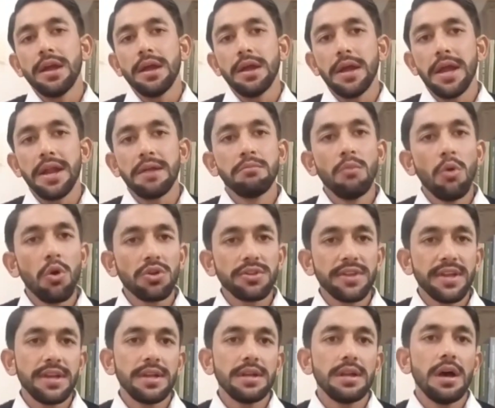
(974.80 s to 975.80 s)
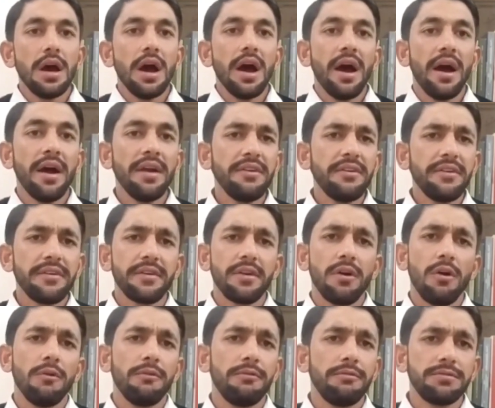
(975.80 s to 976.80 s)
and more than hundreds
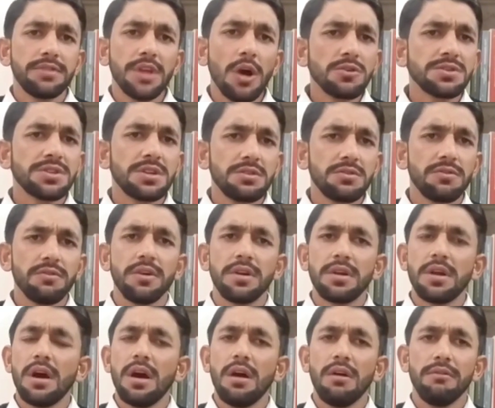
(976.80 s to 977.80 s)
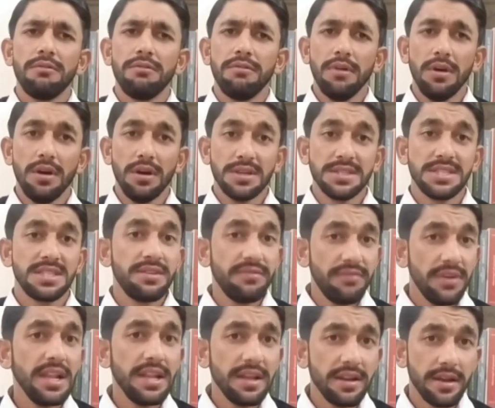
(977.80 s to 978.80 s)
of thousands of
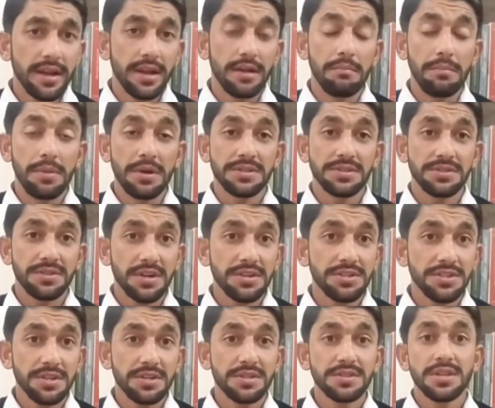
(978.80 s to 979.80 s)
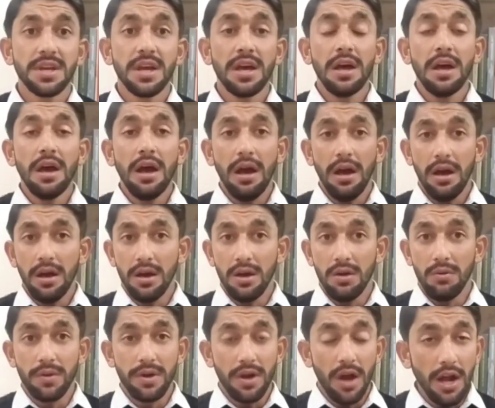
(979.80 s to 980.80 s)
civilian infrastructures
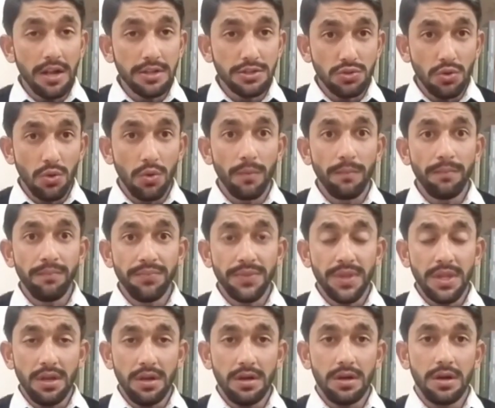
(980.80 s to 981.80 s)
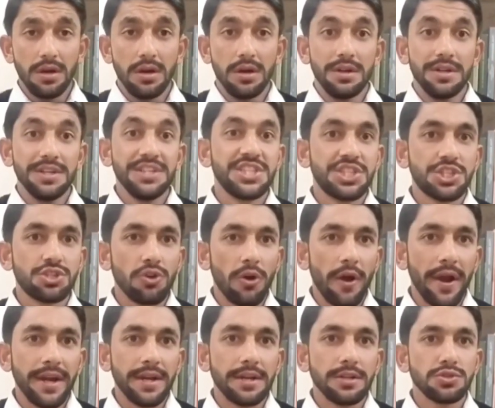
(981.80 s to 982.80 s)
were also
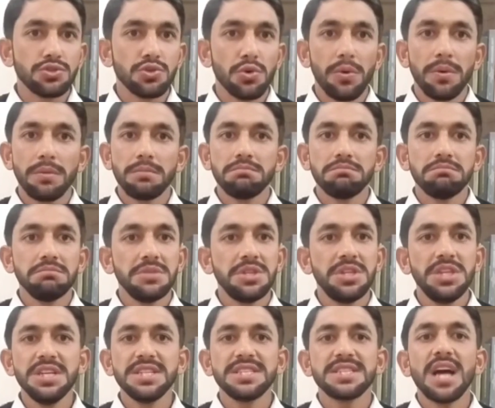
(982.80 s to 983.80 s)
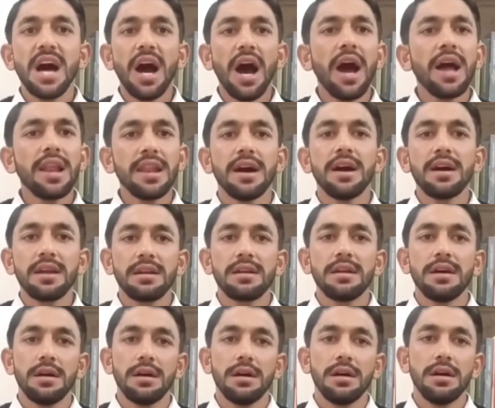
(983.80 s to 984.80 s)
destroyed. So these all
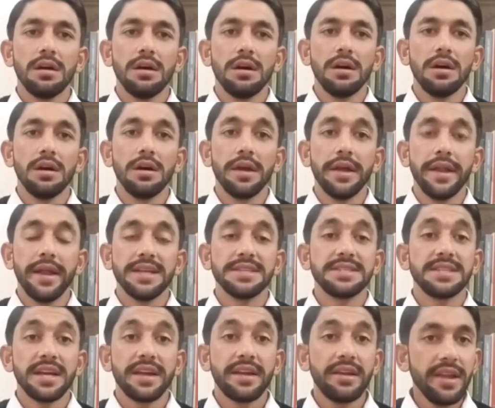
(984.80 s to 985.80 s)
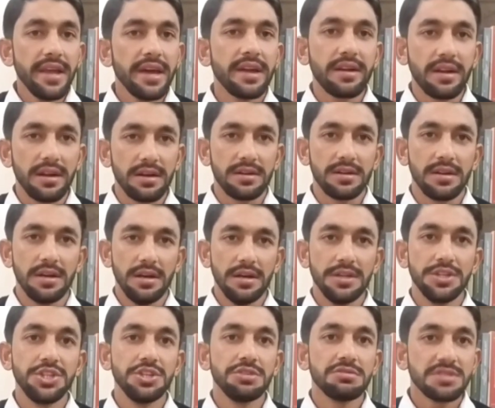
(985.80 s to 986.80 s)
are is a
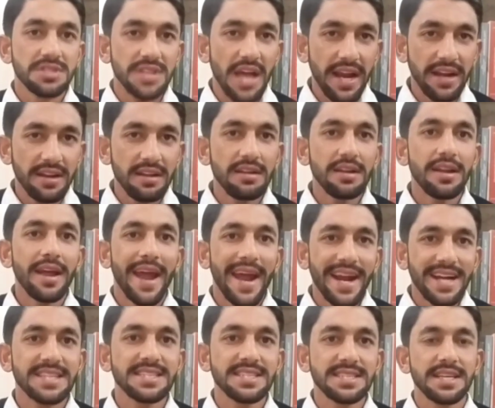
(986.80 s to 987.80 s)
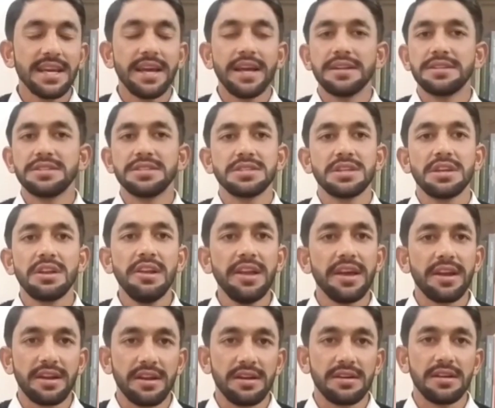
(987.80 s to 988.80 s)
clear-cut genocidal acts. It's
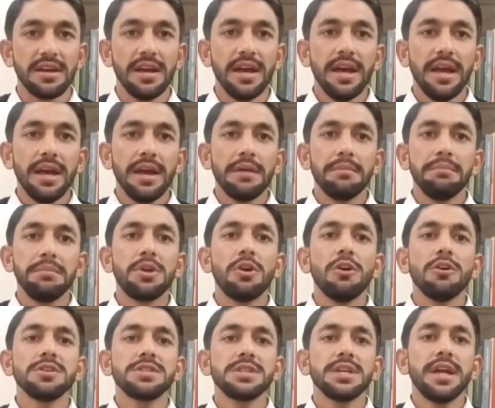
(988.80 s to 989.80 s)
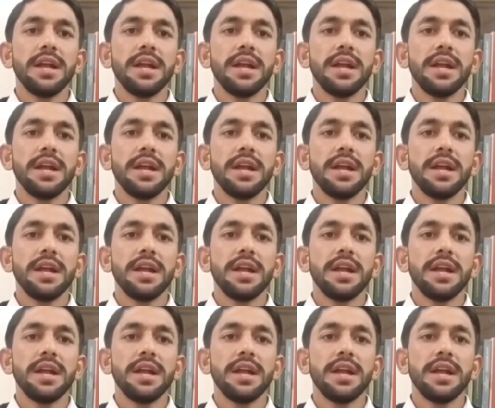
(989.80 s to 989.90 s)
clear-cut because